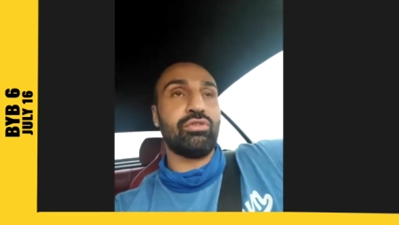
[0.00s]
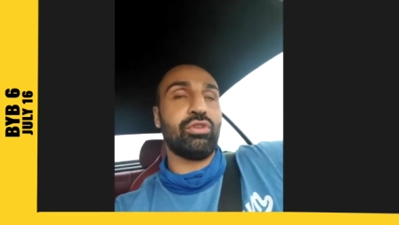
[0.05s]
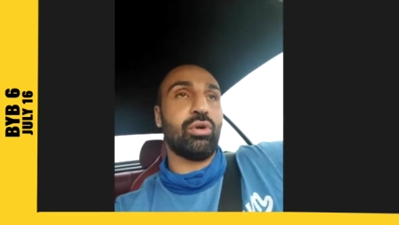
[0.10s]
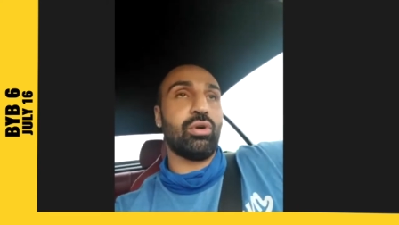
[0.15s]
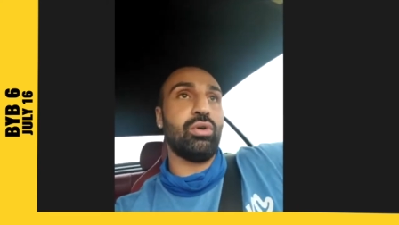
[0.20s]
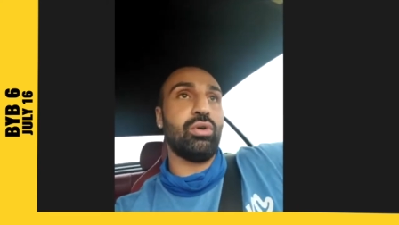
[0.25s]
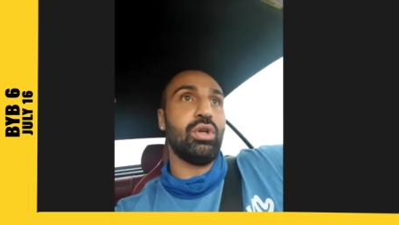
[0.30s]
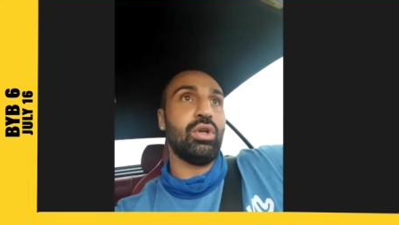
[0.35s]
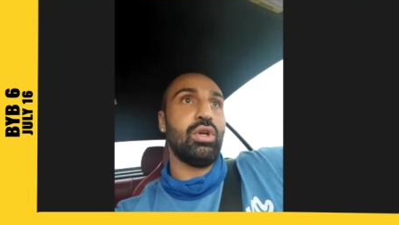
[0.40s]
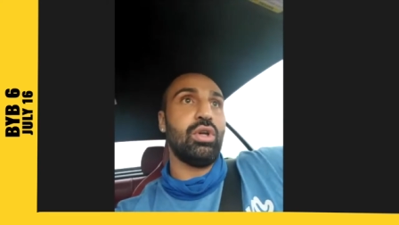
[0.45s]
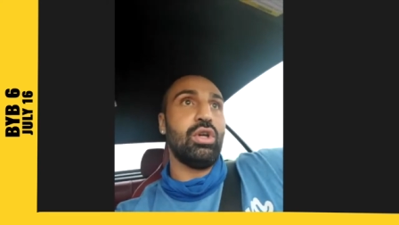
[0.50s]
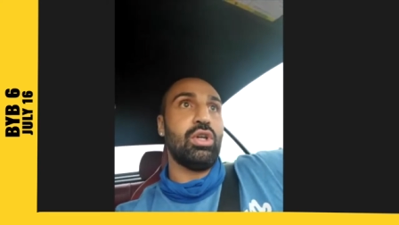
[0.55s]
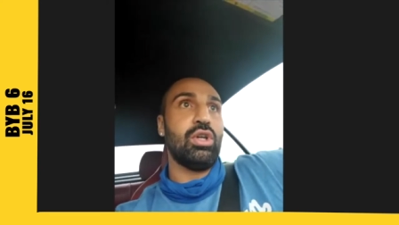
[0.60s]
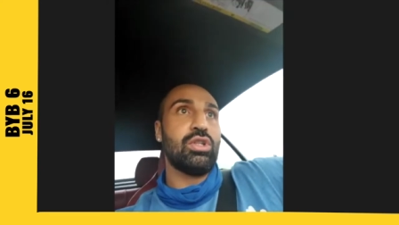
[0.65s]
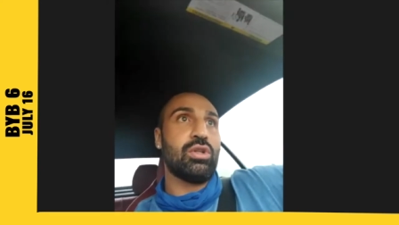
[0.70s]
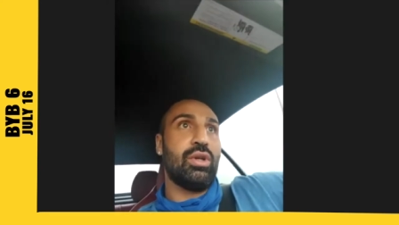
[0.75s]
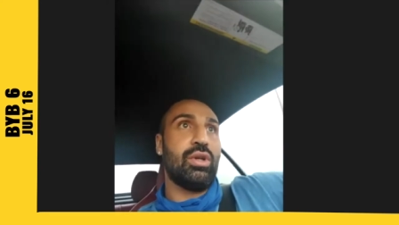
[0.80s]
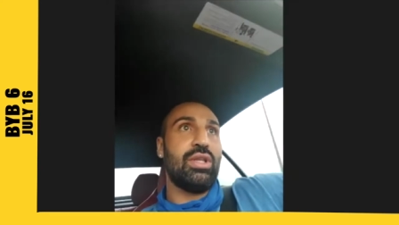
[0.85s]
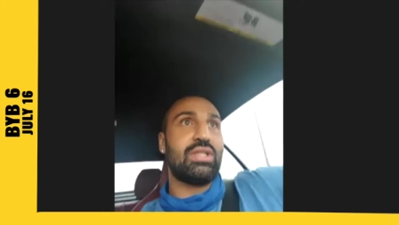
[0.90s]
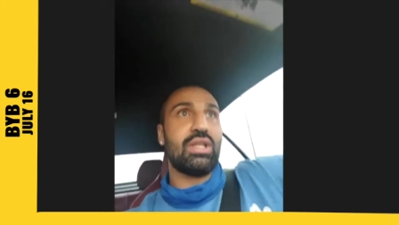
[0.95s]
So
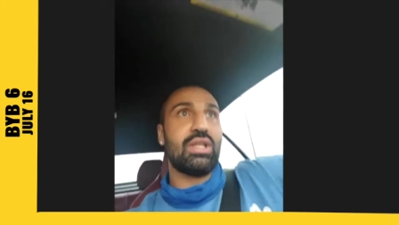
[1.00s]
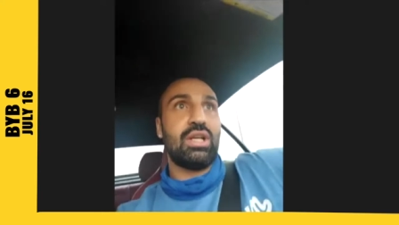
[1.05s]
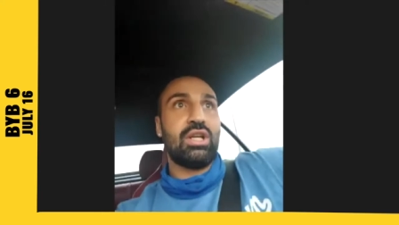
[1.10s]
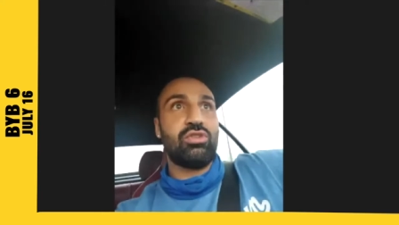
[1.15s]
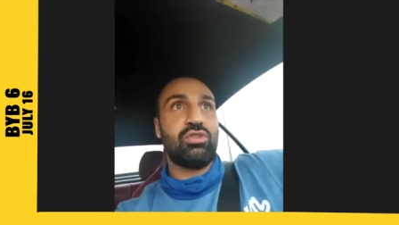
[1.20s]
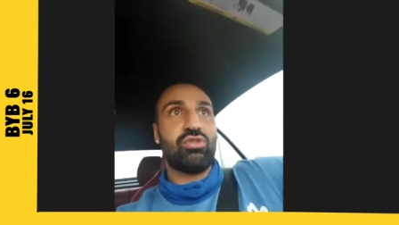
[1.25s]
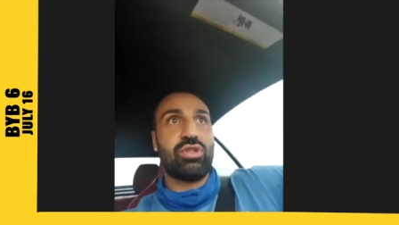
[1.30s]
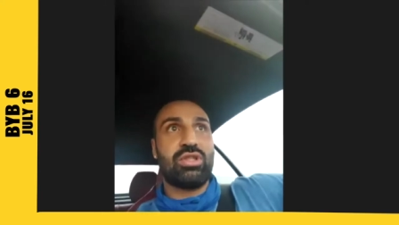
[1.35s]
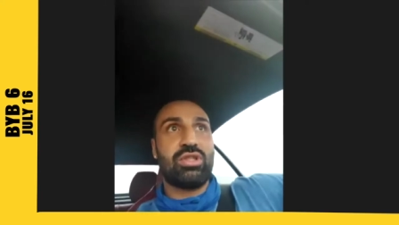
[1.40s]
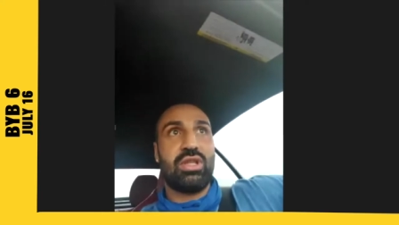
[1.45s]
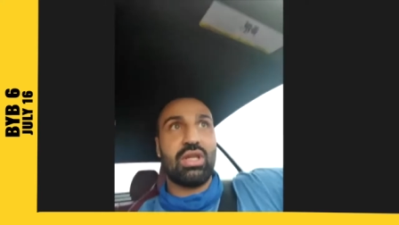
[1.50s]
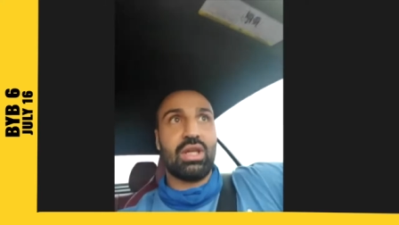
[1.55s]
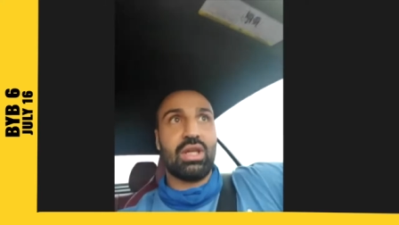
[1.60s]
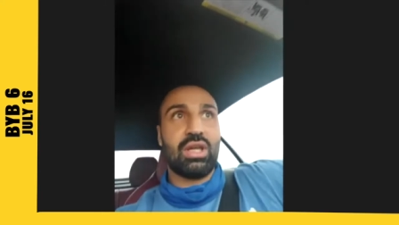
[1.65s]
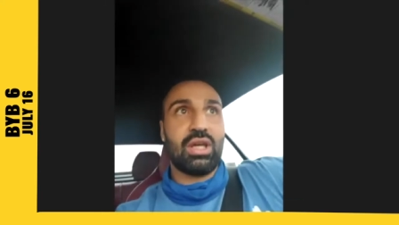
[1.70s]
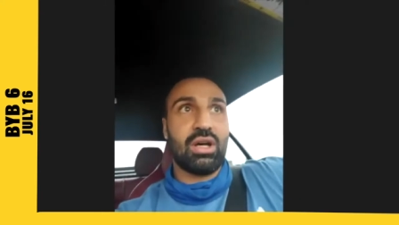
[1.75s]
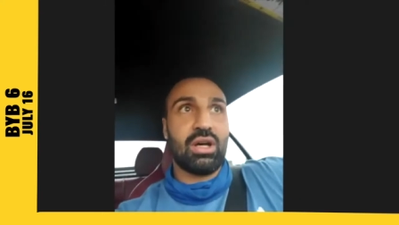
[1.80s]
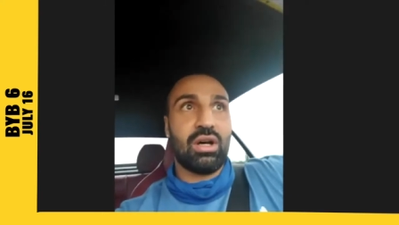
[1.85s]
so it's an interesting,